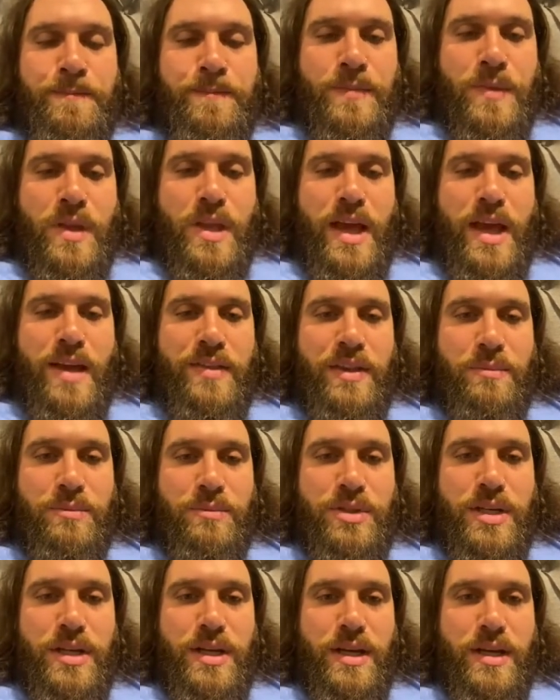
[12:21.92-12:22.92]
getting them
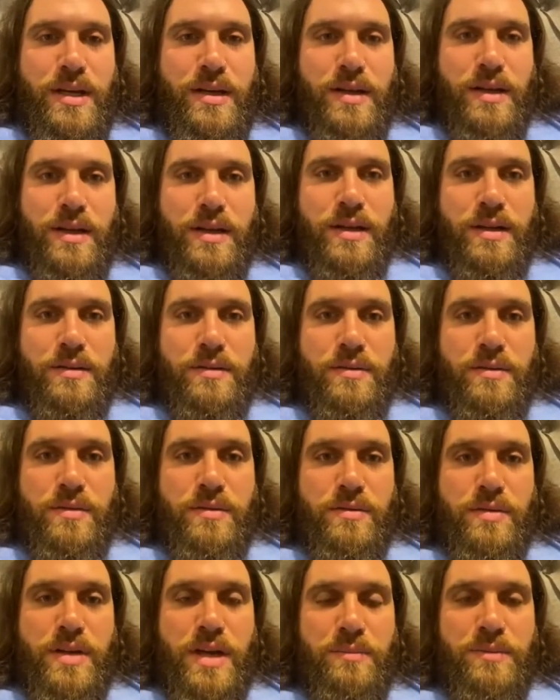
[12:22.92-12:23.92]
to
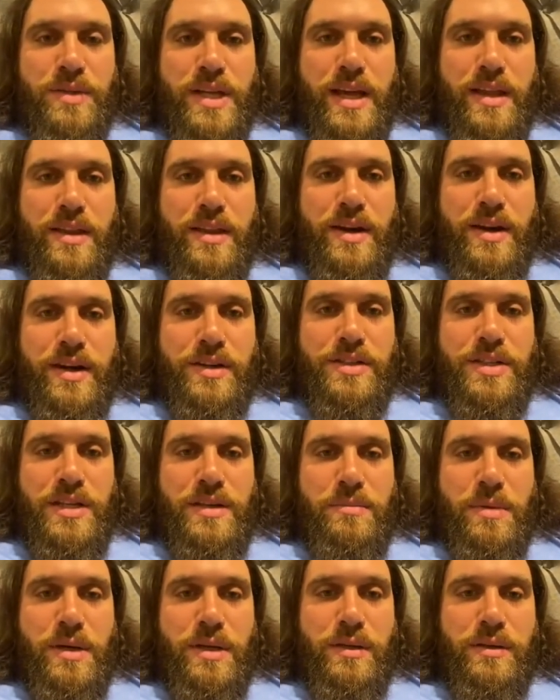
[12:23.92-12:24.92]
come together in a
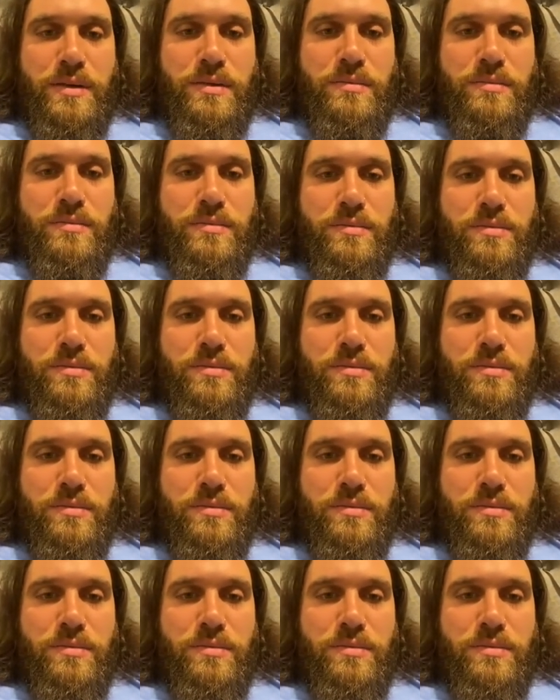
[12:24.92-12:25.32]
team and